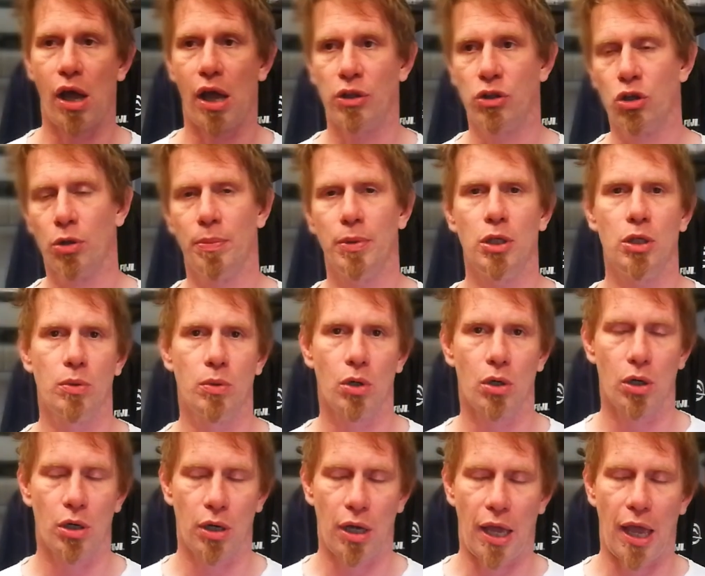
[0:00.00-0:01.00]
W
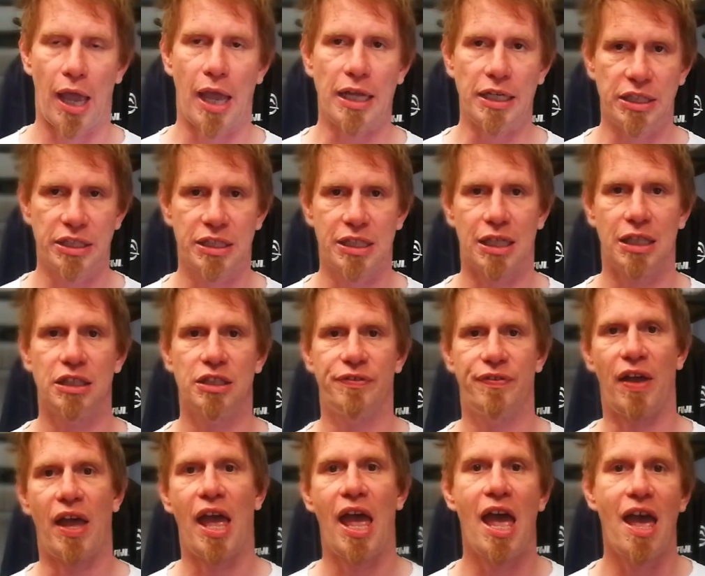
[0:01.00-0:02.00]
or H stands
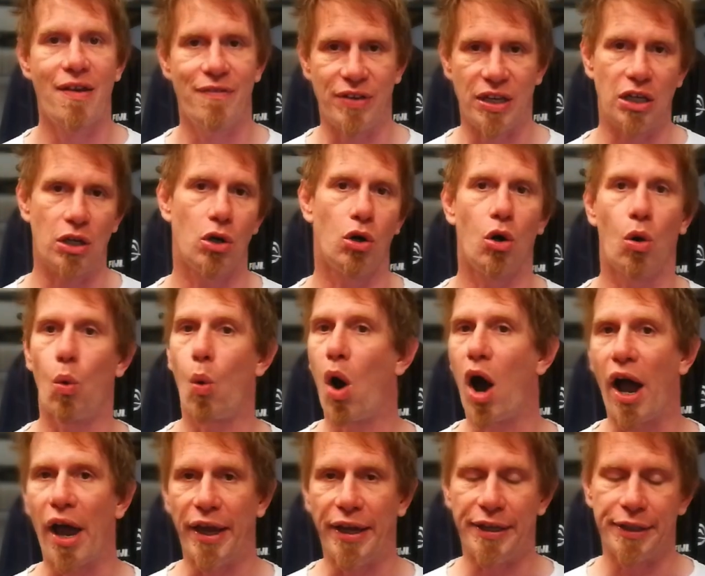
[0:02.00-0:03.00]
for heavy or
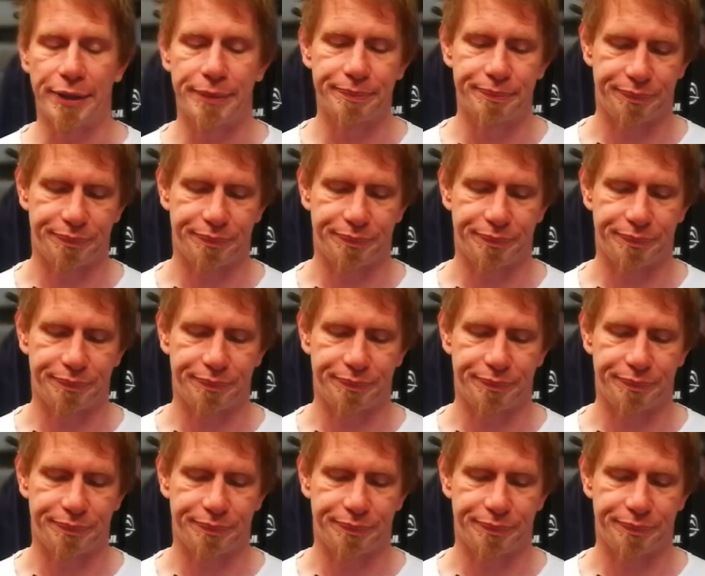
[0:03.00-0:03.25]
wide.